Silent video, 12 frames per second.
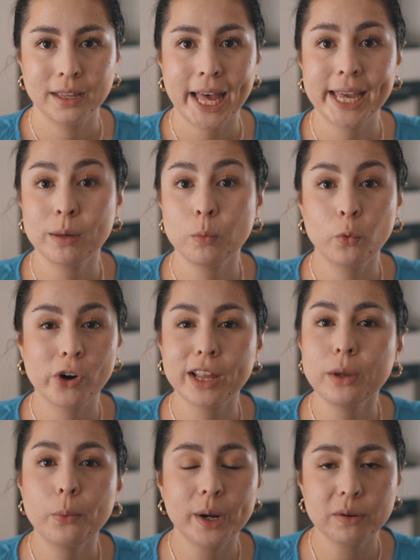I am well
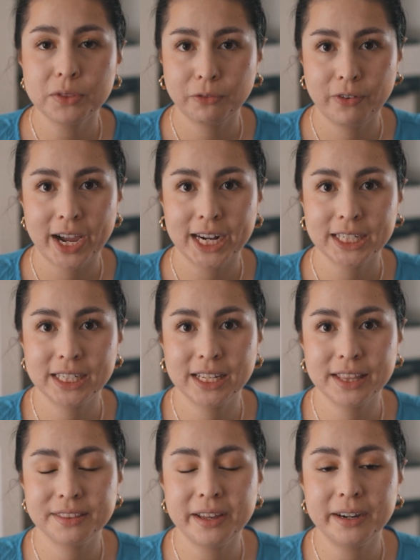aware of the fact
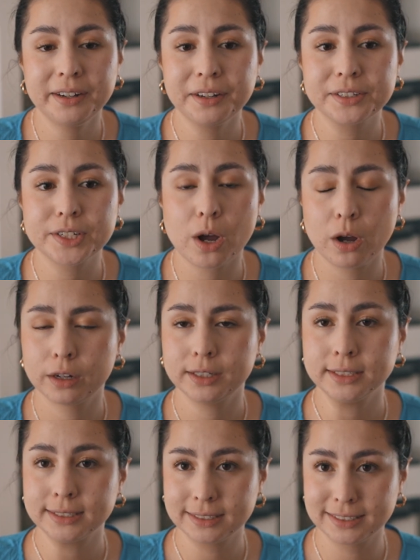that it is
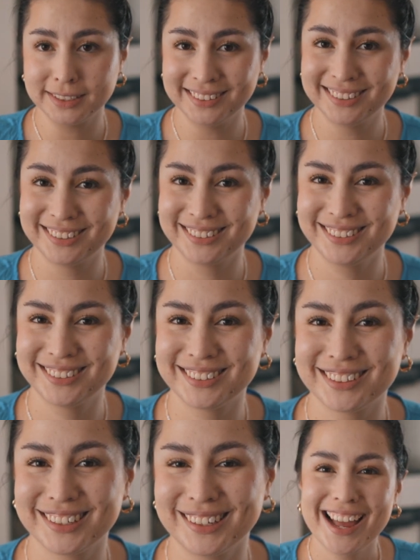August.
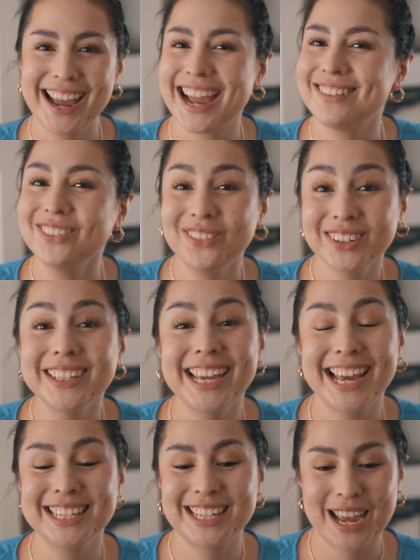I haven't really
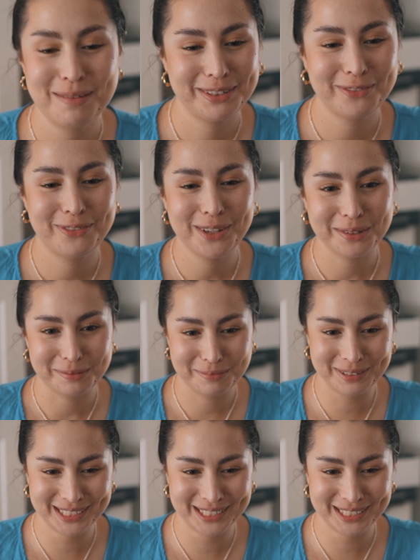had time to film.